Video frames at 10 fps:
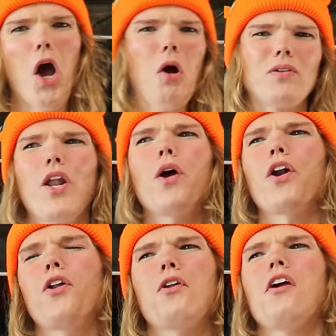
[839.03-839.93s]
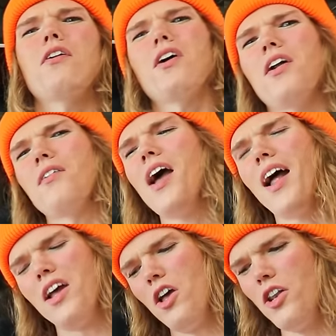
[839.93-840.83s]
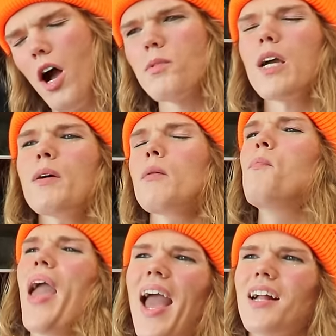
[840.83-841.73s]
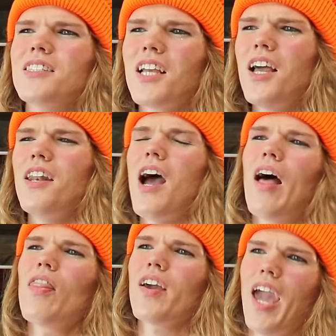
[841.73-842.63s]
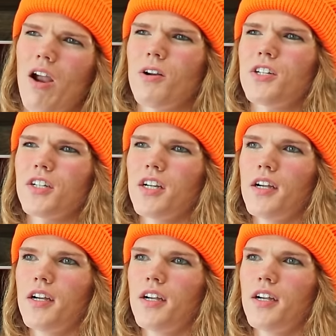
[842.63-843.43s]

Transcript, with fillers: Oh, no, no, no, no, no, no, not, no, I'm talking about the band, not the character